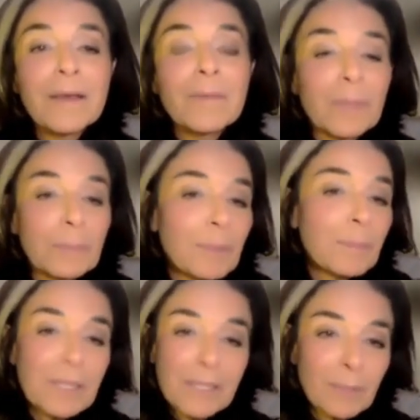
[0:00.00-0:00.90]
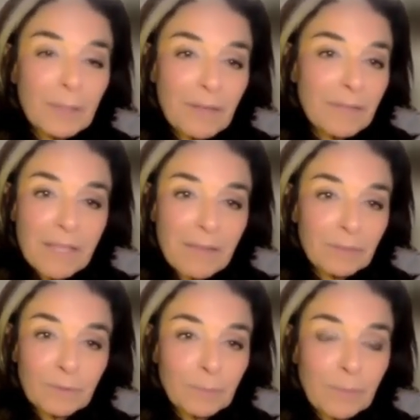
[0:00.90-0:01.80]
But BPC 157
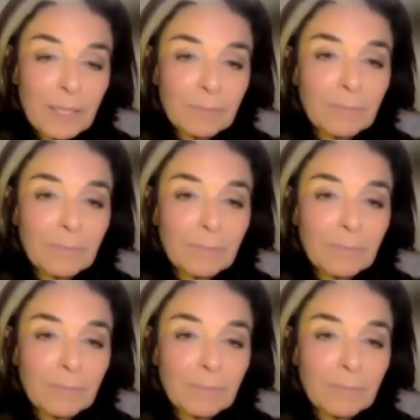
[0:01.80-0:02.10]
for me,